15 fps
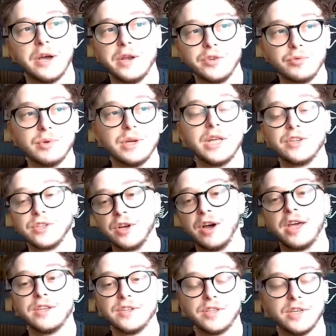And it's really
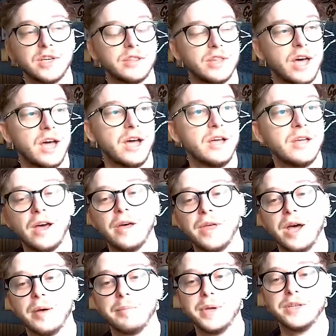exciting seeing that uh,
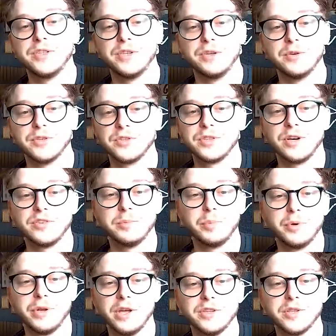that beta user start to
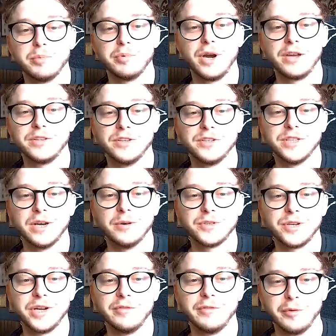put it into practice now. It was
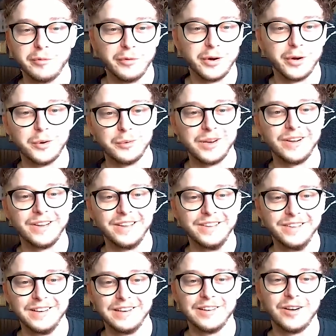kind of a real
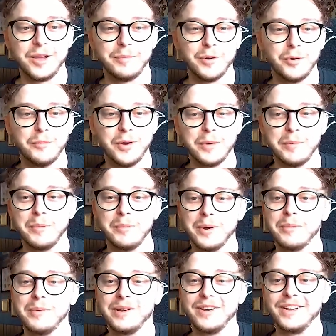like light bulb moment
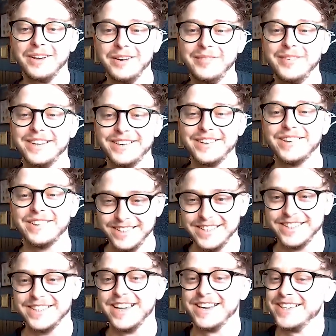where we're like, oh my God,
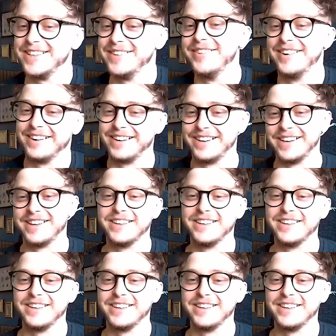this is actually working.